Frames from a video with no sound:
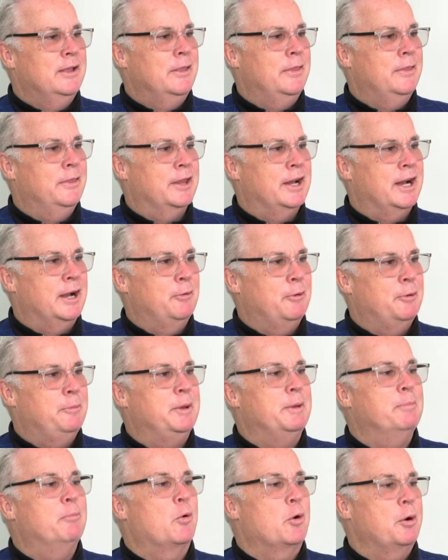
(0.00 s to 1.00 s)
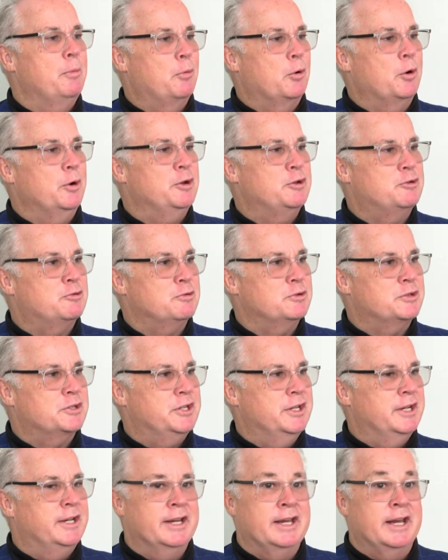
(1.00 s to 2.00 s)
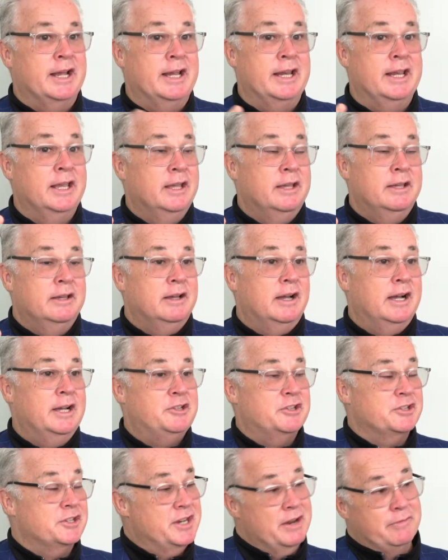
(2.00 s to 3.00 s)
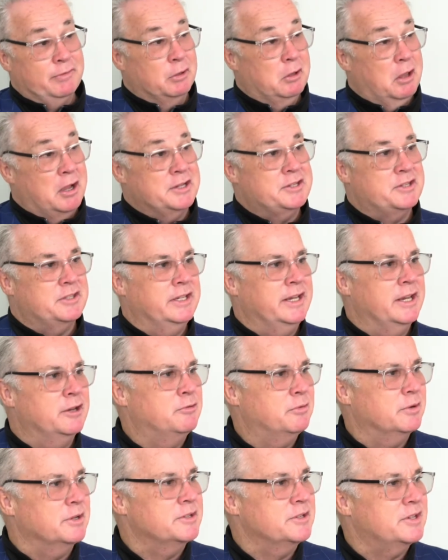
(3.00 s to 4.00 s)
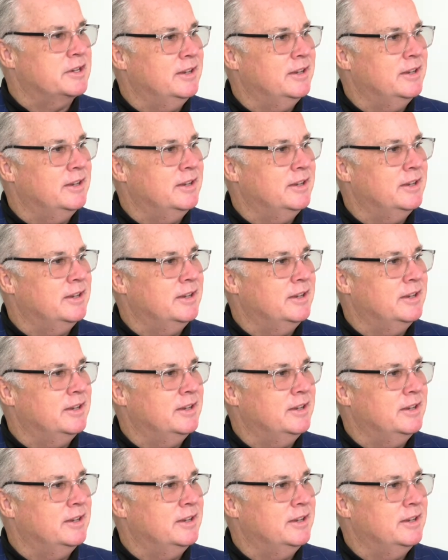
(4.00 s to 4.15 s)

That I would be more and more interested, and I I just never lost the interest.